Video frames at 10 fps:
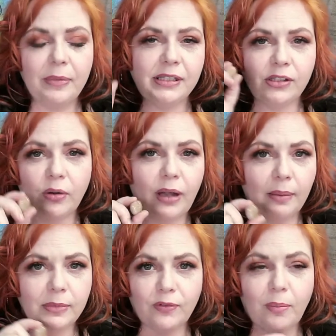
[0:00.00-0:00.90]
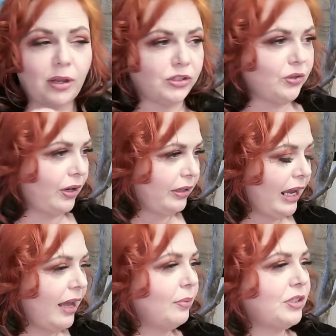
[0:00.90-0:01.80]
This stone comes from Australia,
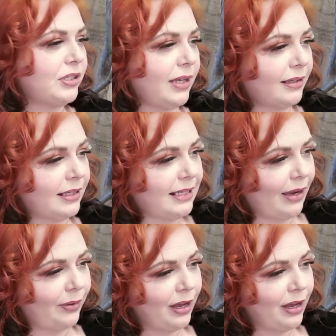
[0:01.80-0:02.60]
which is like the down